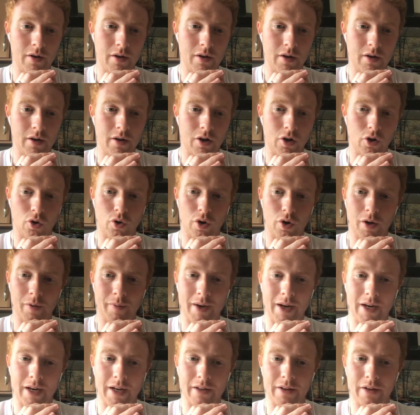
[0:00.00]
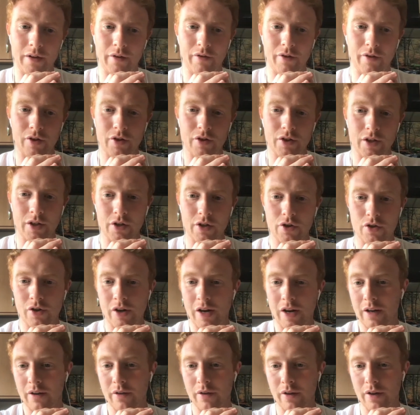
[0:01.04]
are going to make a difference to the
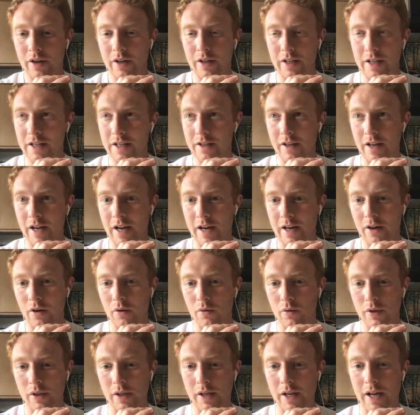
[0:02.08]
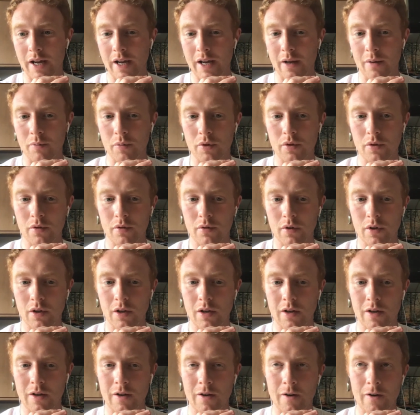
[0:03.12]
strength of the knees and the ankles and the hips.
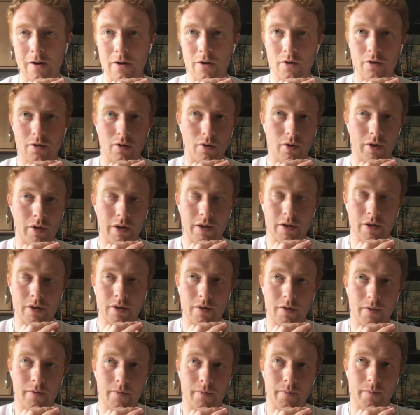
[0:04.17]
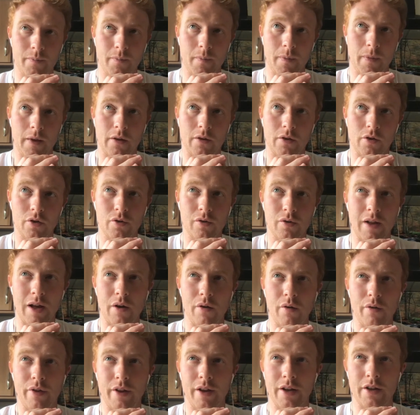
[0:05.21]
So there's
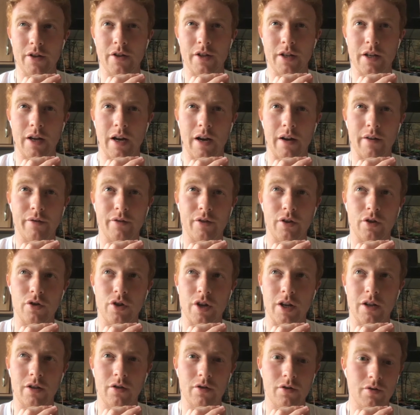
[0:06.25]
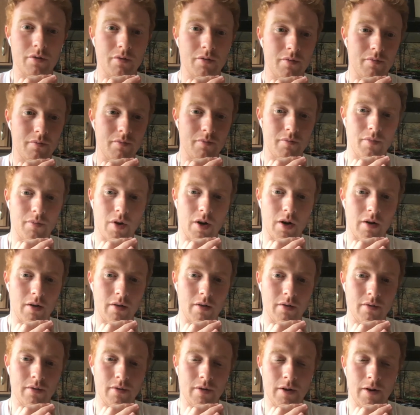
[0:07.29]
little things that you have to change,
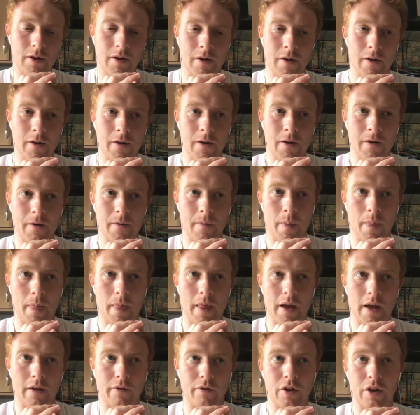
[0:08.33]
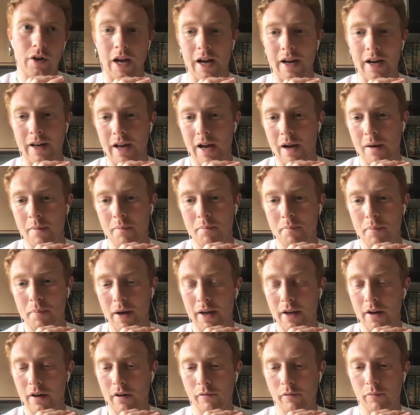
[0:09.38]
but if you can't get a big
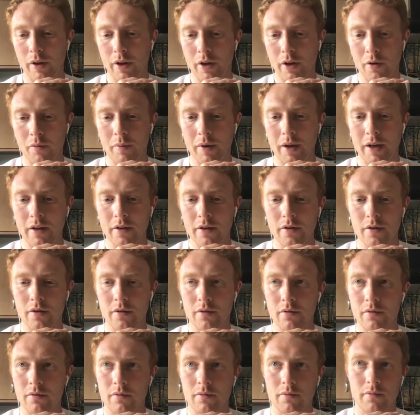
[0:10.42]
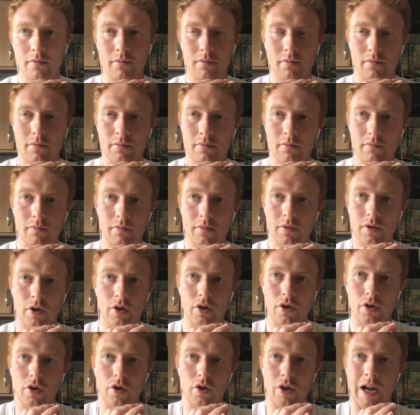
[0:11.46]
enough player base,
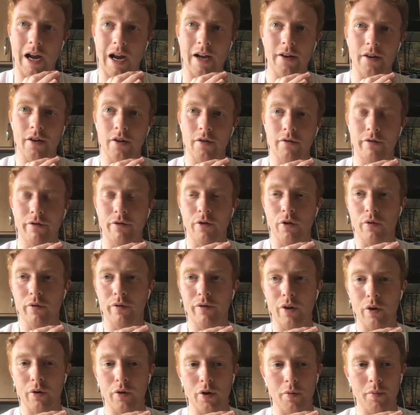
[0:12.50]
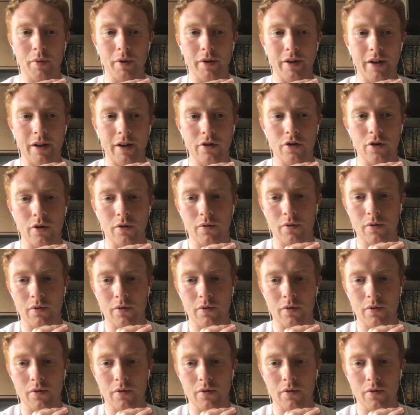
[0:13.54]
you can't fulfill your potential.